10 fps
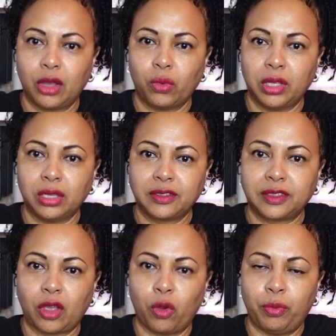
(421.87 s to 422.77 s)
will look
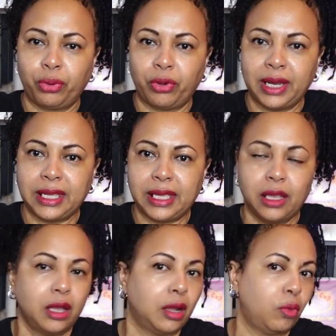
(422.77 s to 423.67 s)
so
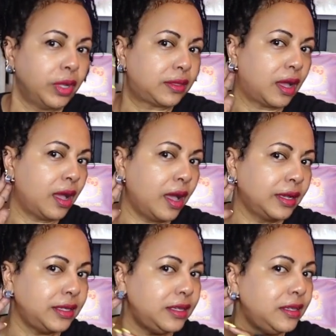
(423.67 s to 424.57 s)
pretty with the
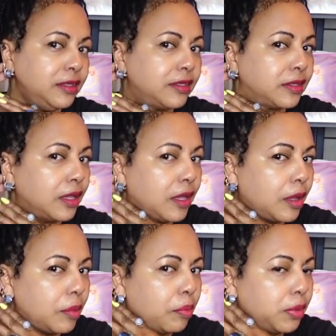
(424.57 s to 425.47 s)
Huggies
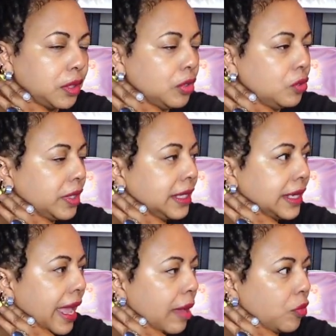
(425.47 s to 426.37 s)
blue
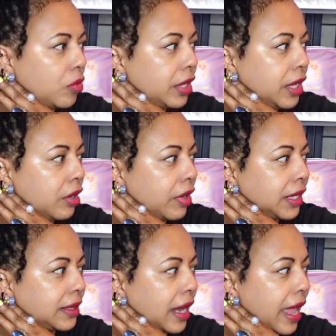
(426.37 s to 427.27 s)
enamel
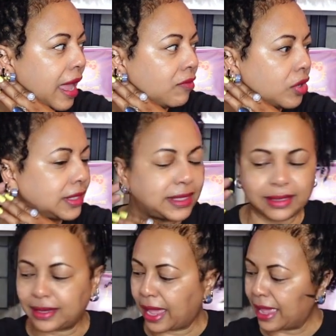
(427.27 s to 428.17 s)
earring that I have on
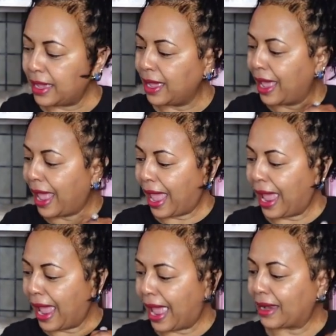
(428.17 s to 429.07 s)
today.
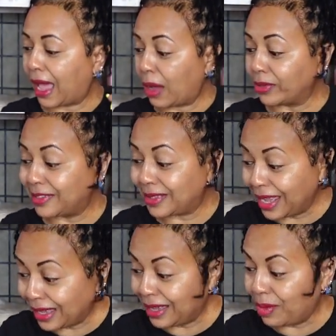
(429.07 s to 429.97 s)
And I was
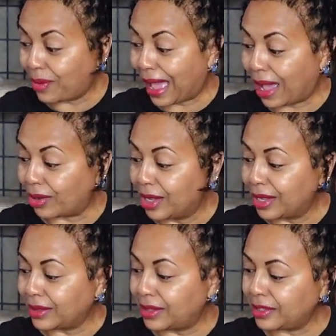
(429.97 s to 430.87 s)
thinking about,
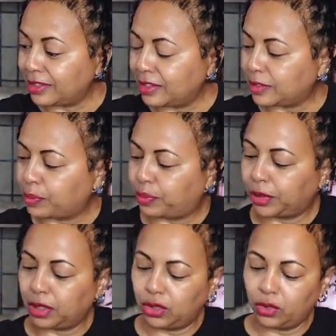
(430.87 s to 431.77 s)
this is
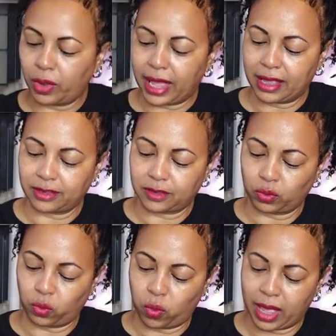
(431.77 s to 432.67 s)
blue as
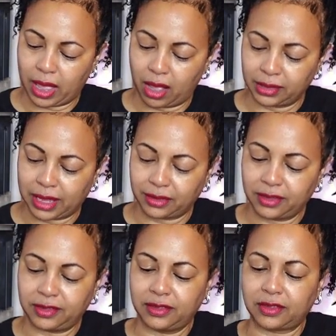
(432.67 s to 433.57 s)
well. Now
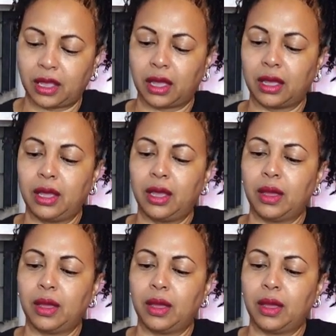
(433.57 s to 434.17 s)
this is a